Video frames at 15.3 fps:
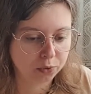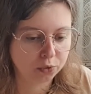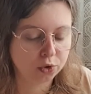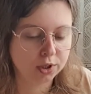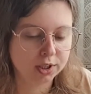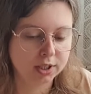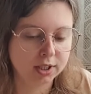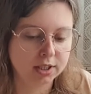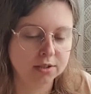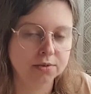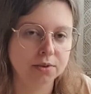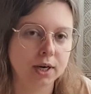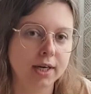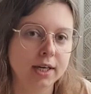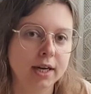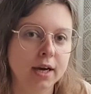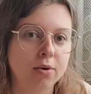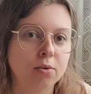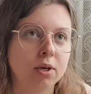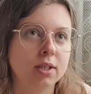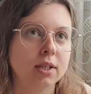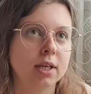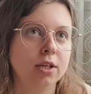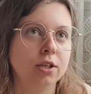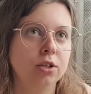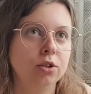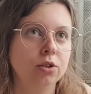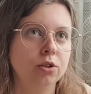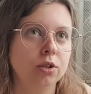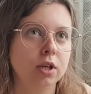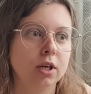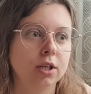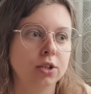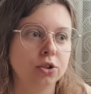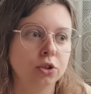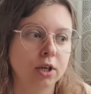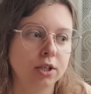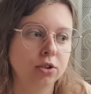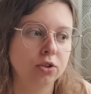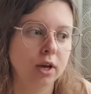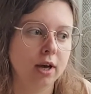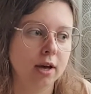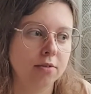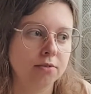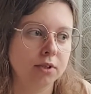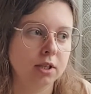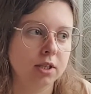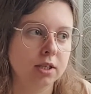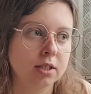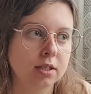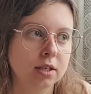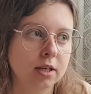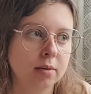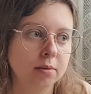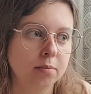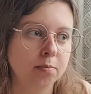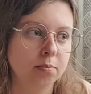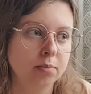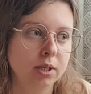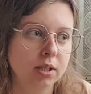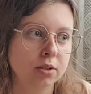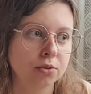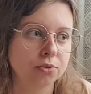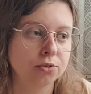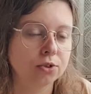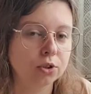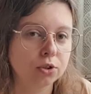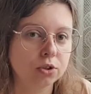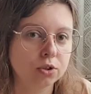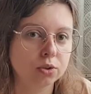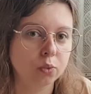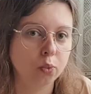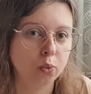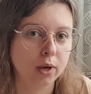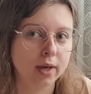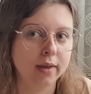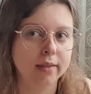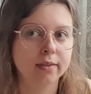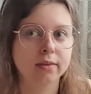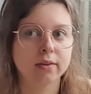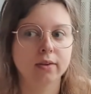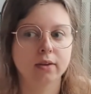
For dinner right now, what I try to have is a bit of fruit with